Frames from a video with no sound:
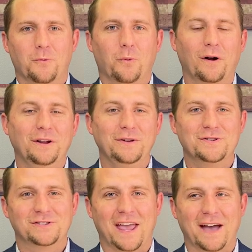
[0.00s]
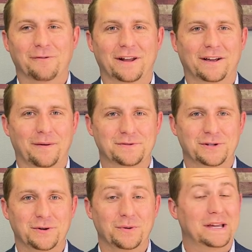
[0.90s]
Where do you stand when it comes
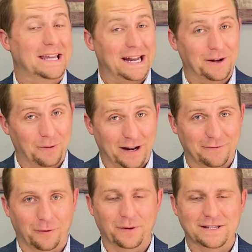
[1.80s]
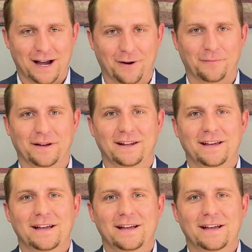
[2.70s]
to getting ready for retirement?